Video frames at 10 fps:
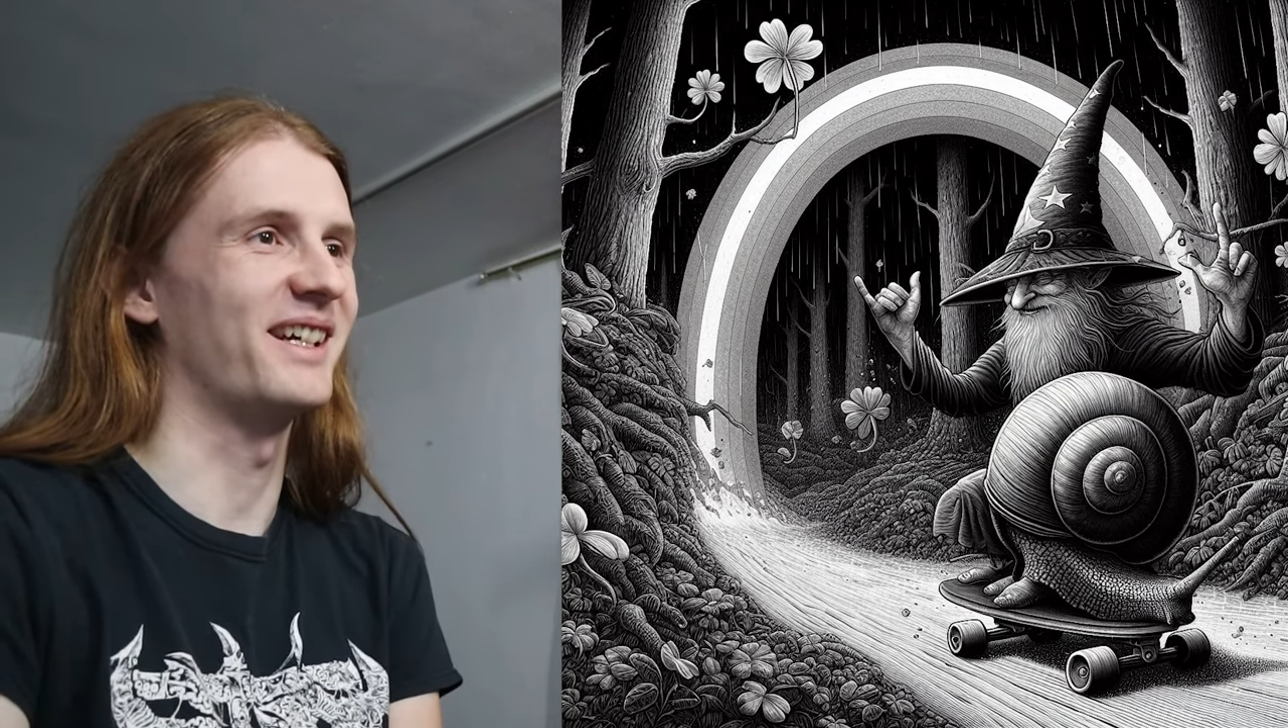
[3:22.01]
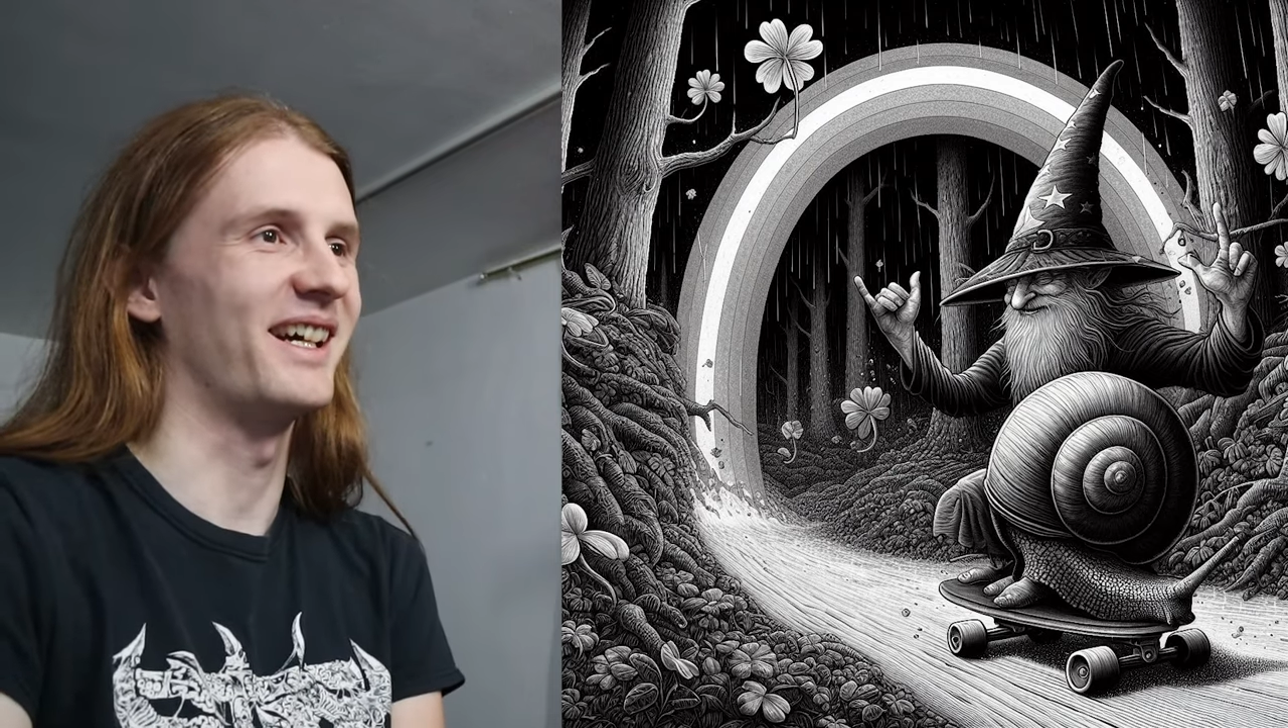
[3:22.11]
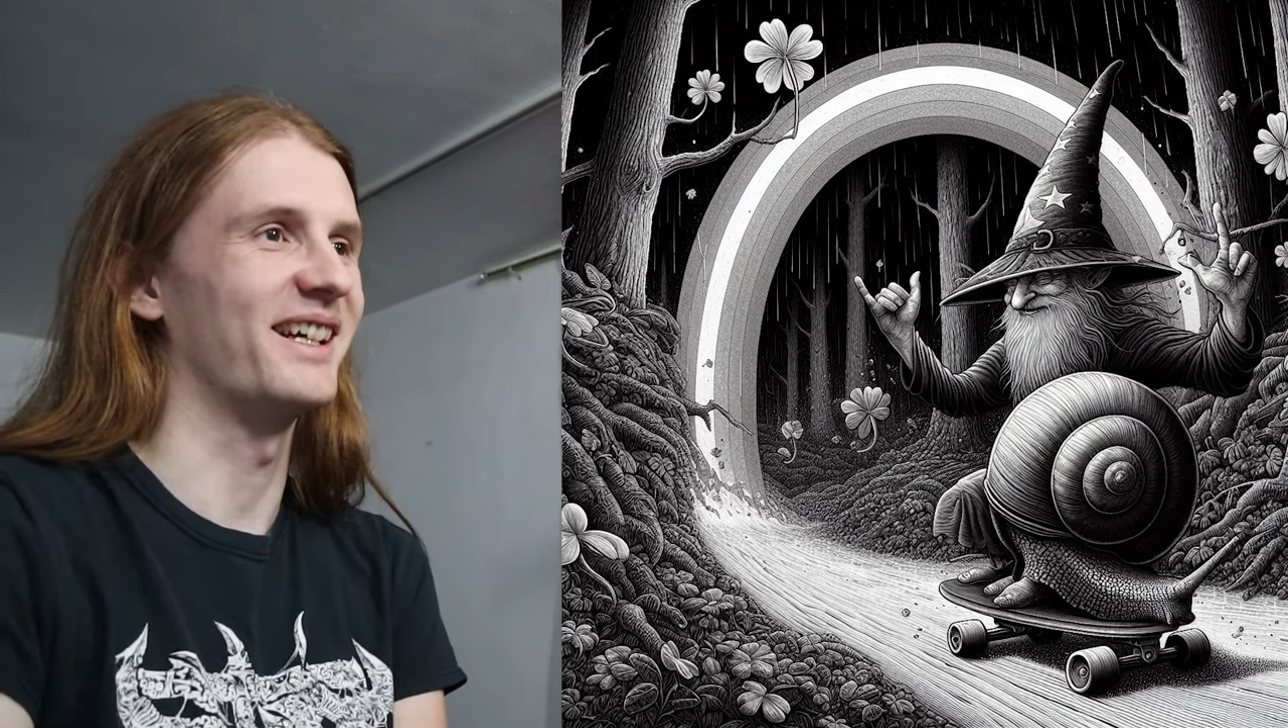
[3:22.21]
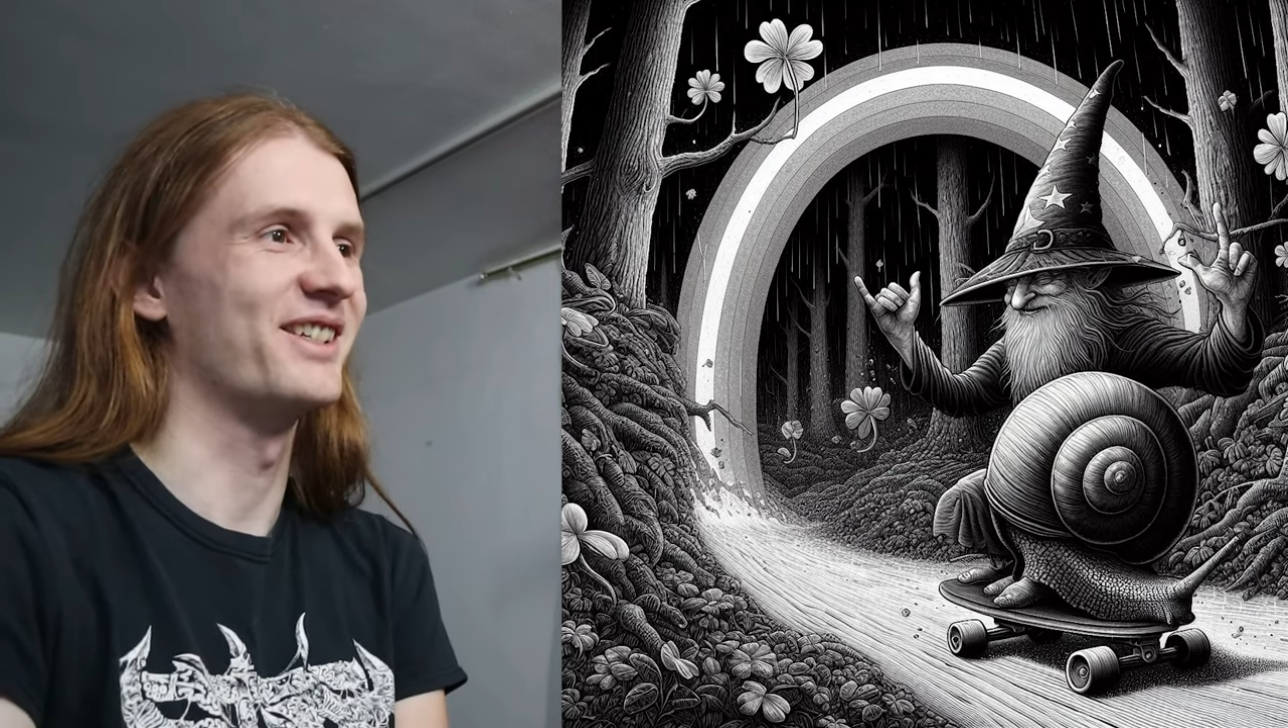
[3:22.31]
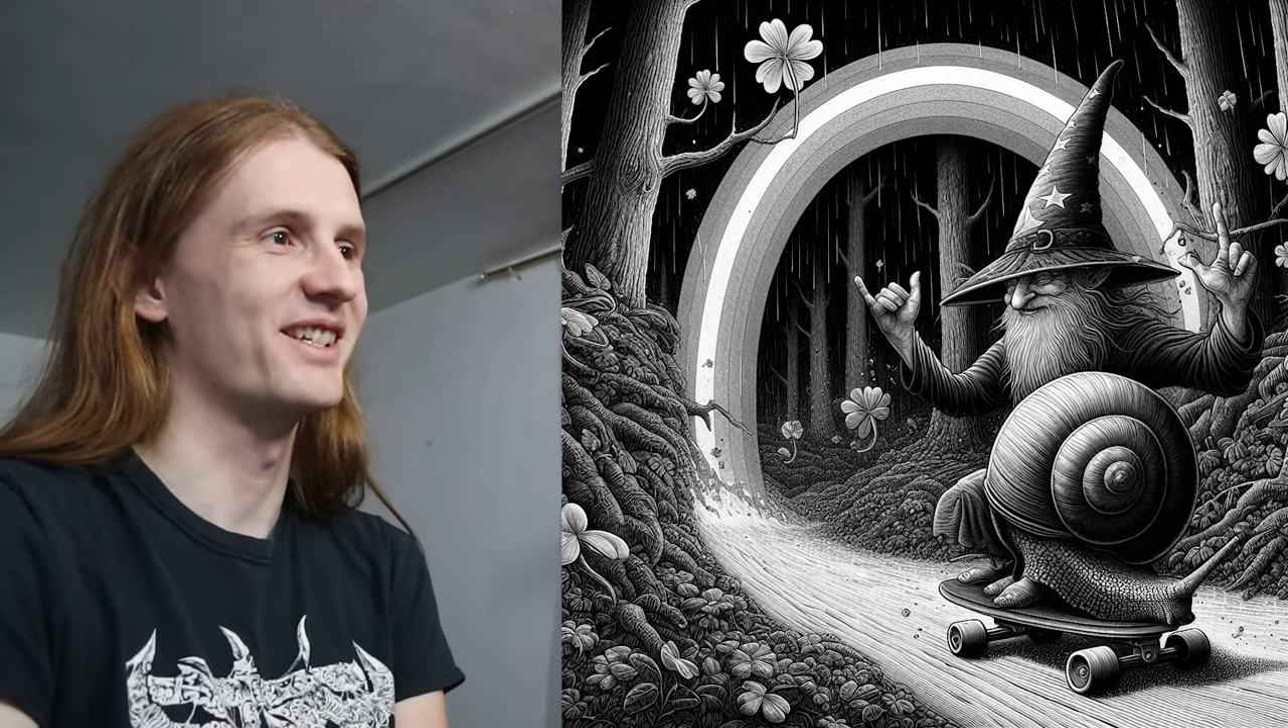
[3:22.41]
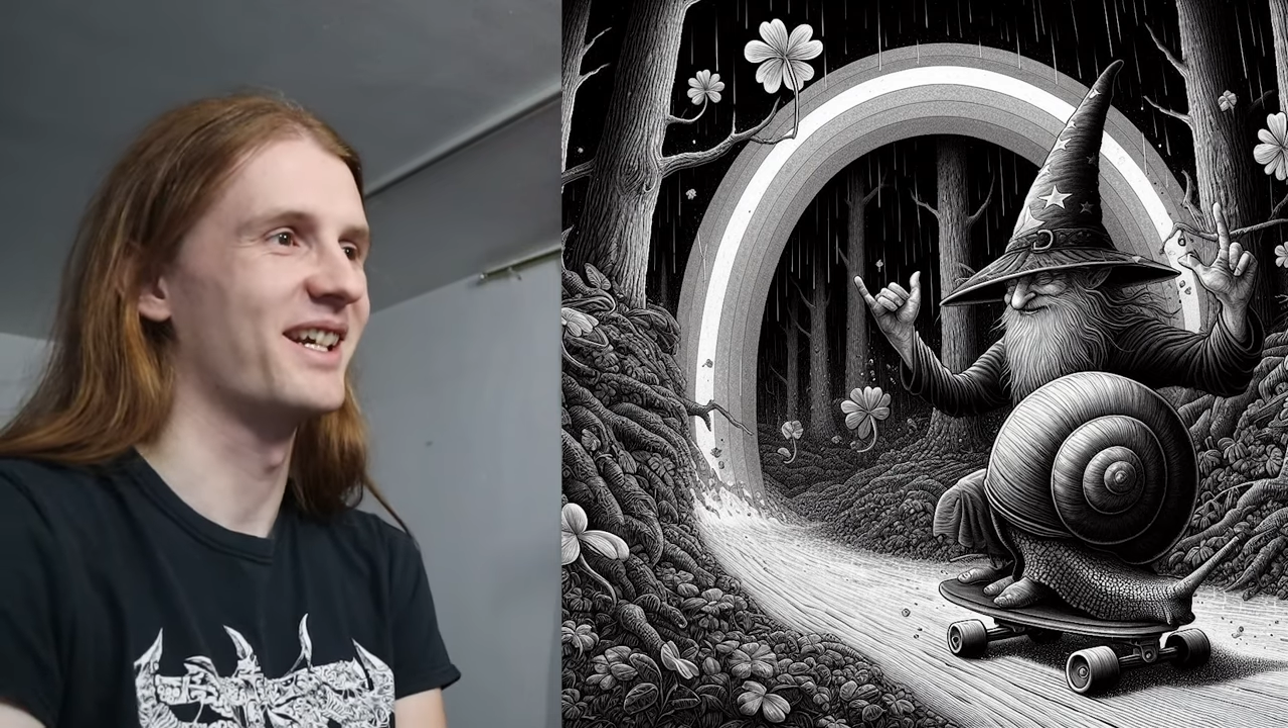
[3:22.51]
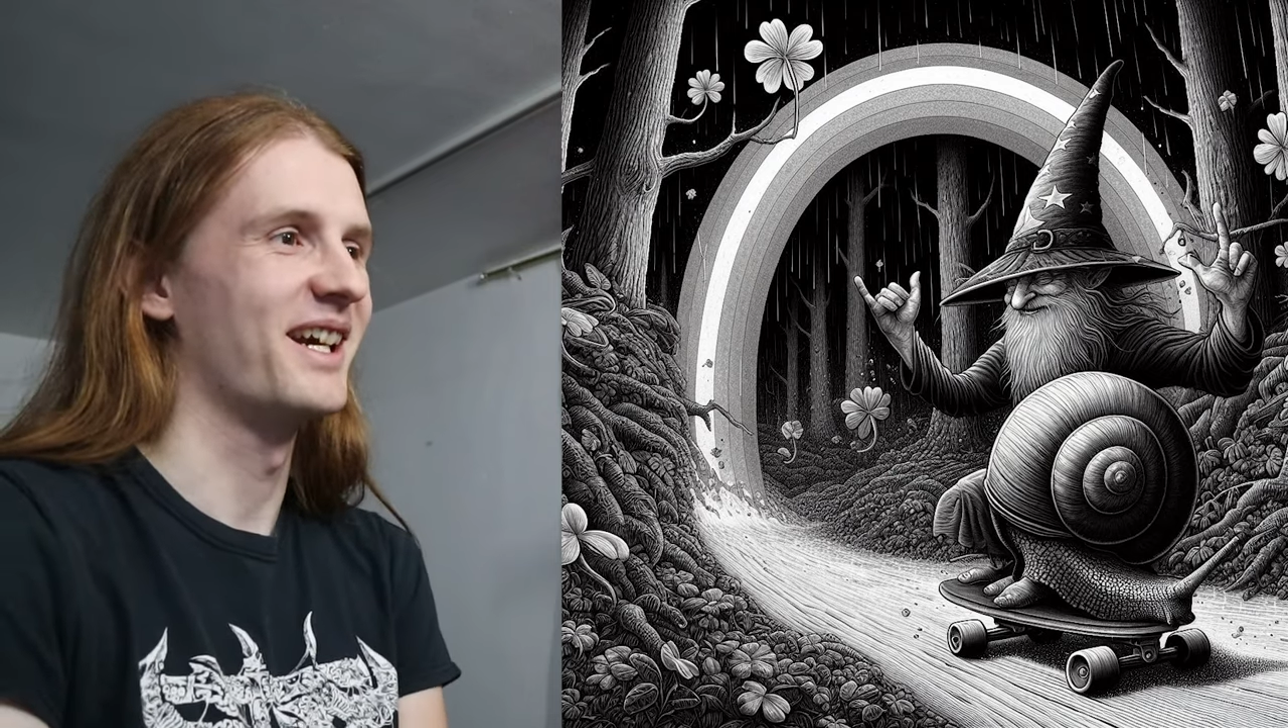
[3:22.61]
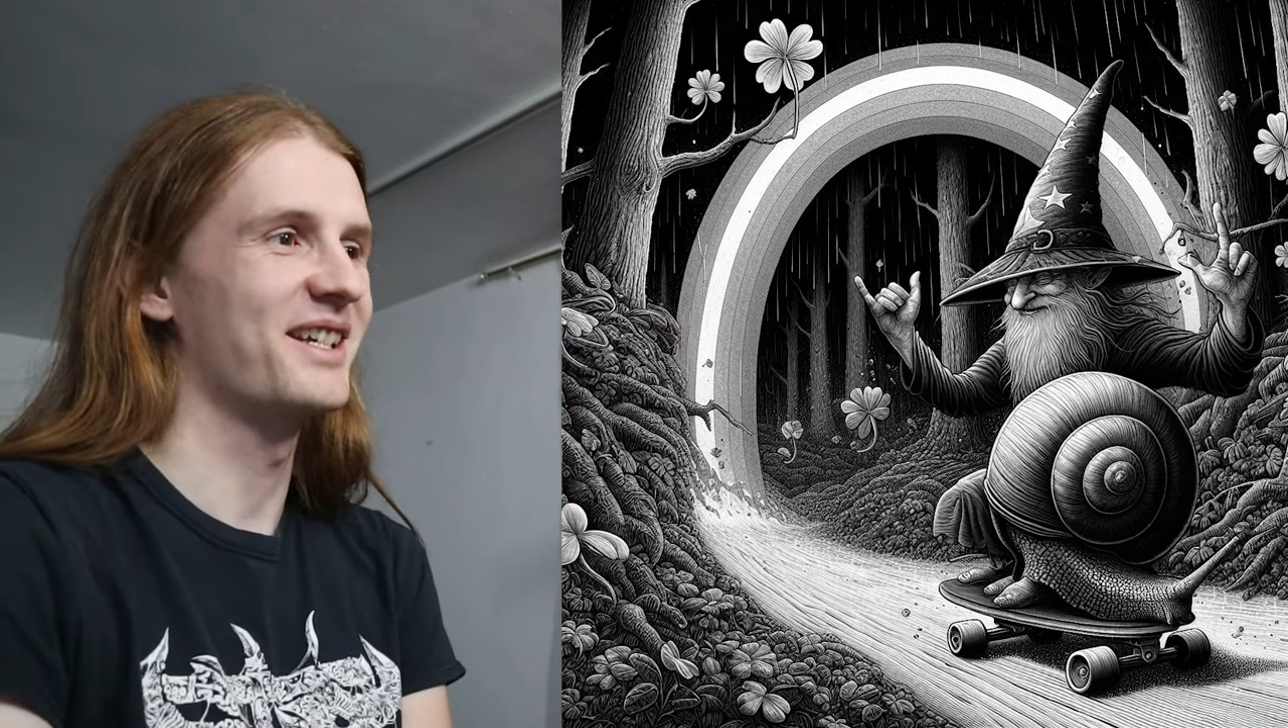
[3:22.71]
guy just